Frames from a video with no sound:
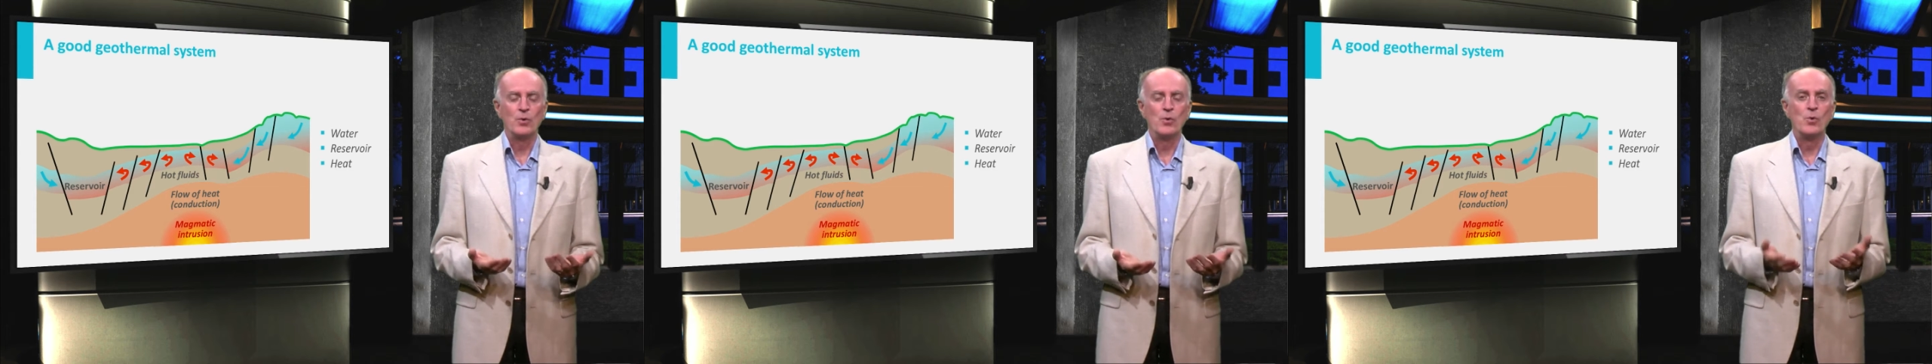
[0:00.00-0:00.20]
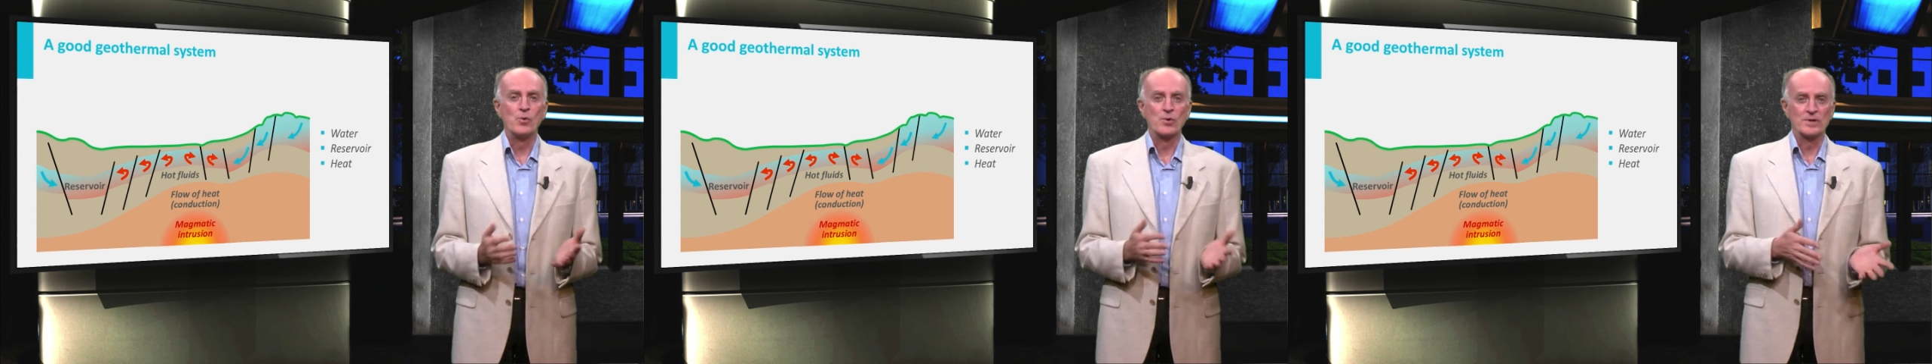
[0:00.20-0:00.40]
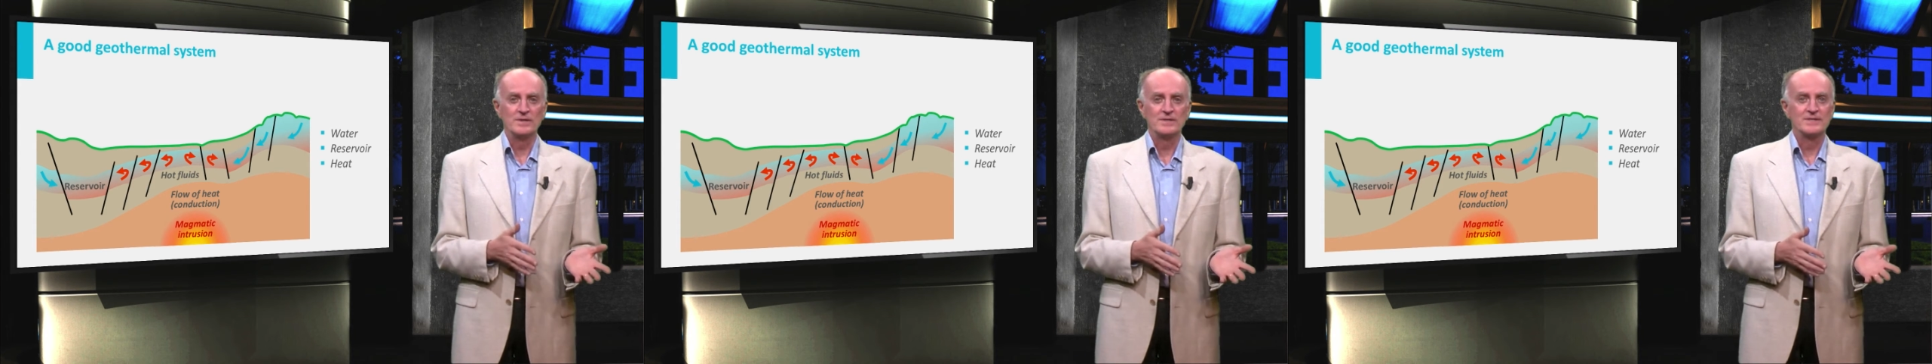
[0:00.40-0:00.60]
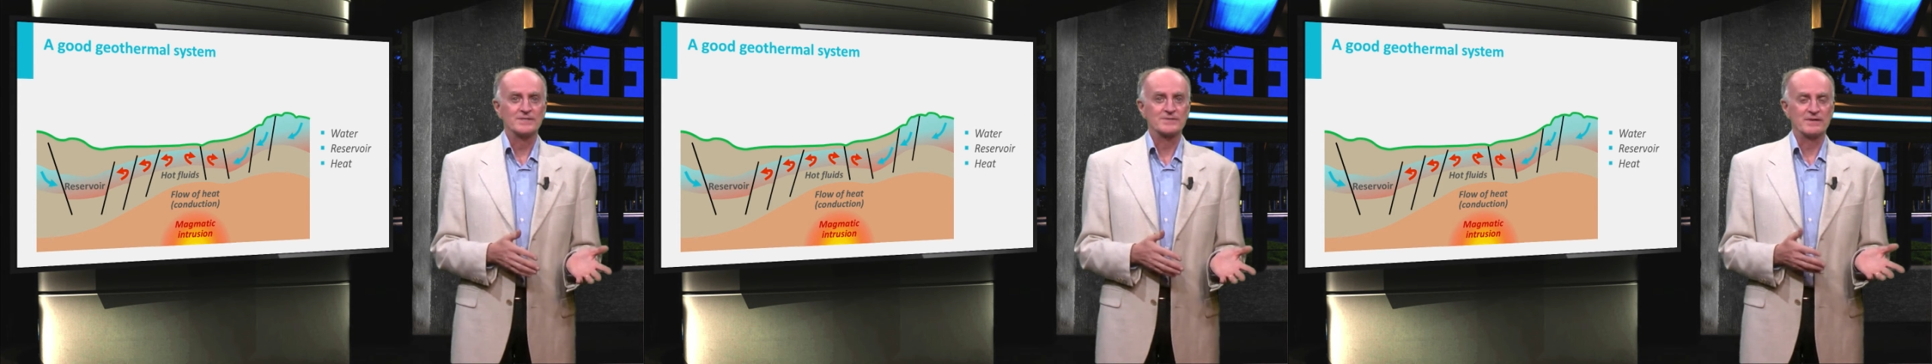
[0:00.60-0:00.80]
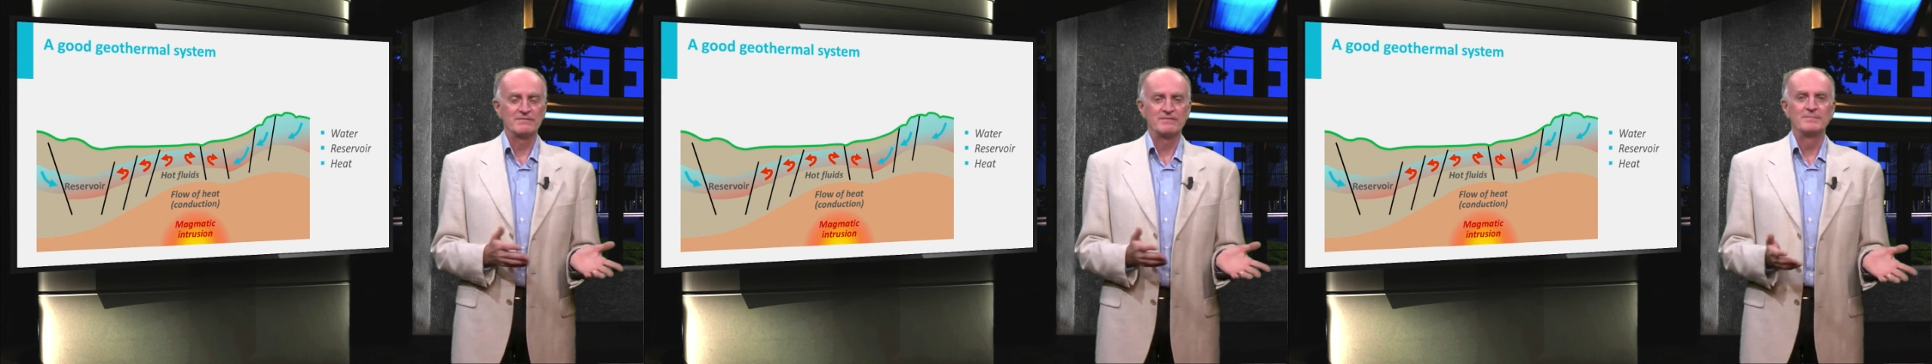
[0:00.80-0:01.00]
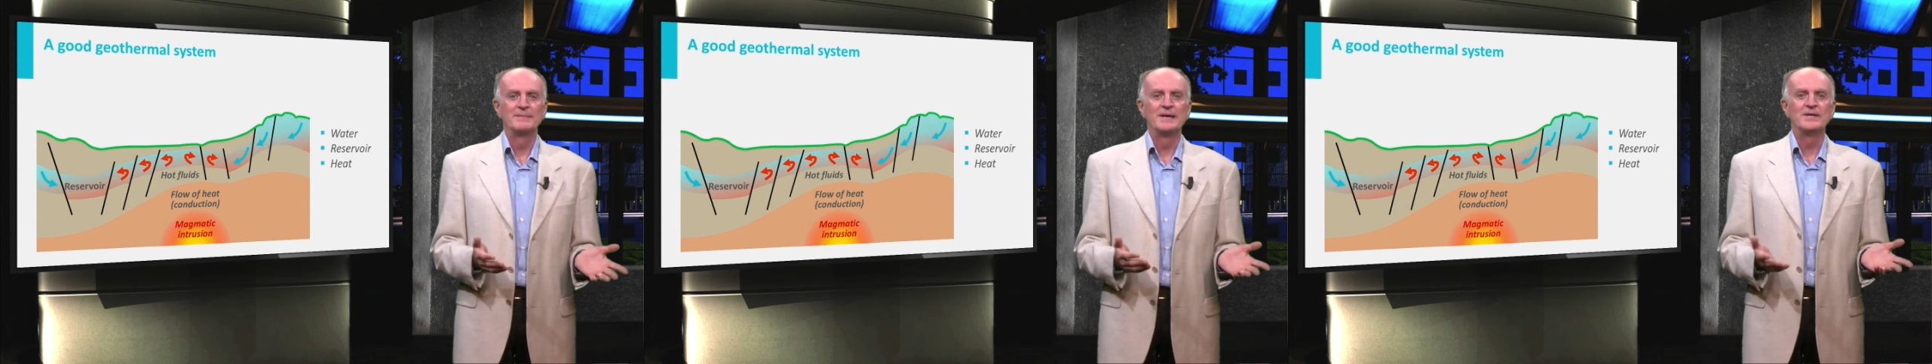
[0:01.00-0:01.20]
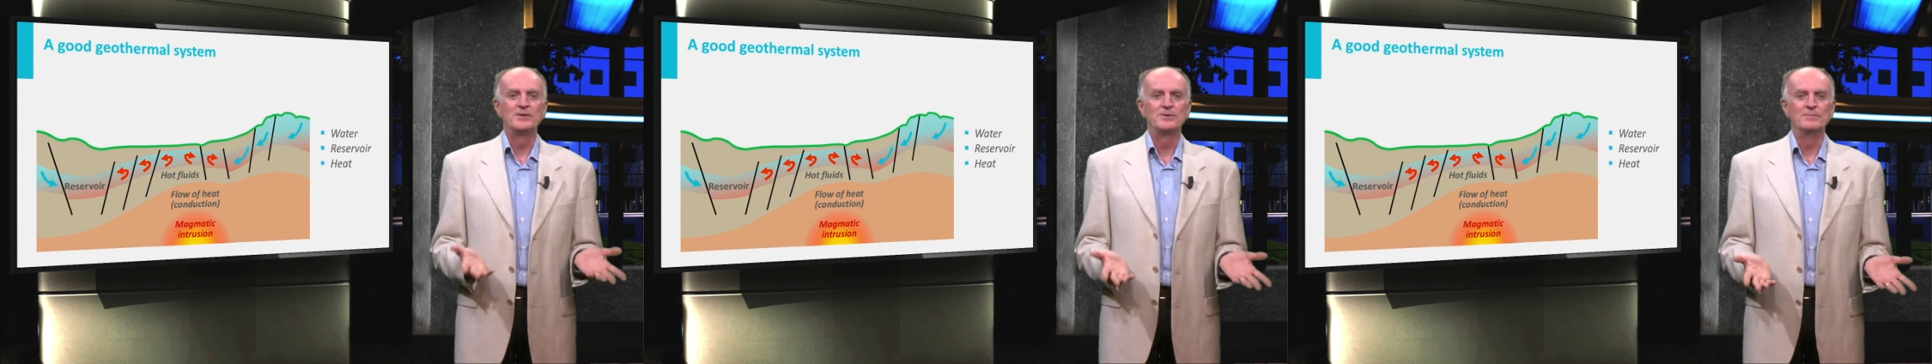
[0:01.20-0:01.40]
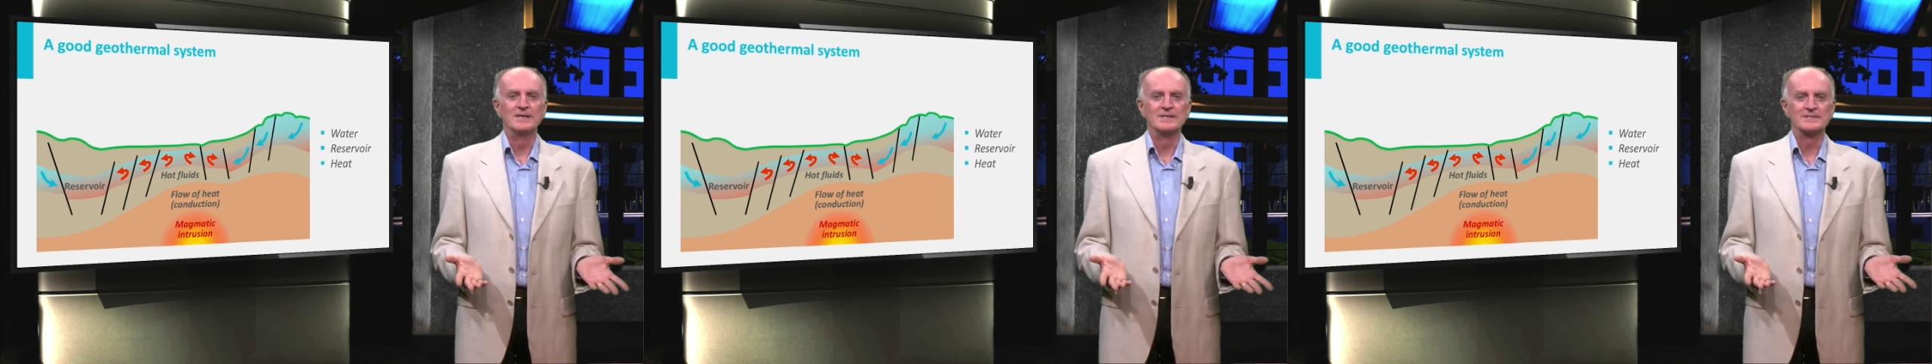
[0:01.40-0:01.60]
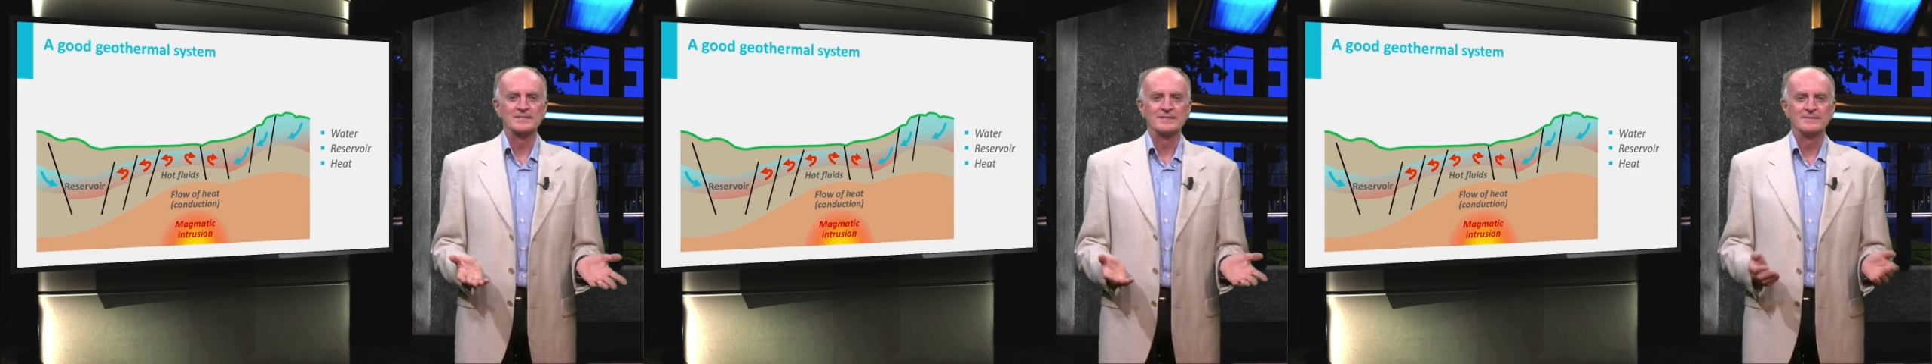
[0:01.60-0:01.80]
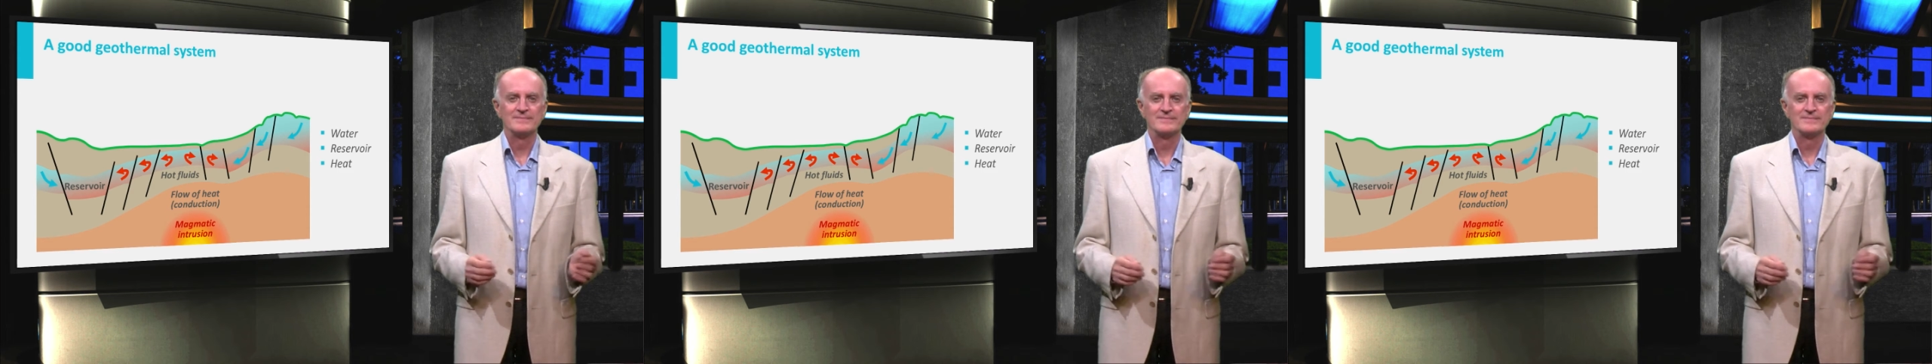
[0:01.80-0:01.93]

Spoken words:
or driven by humans.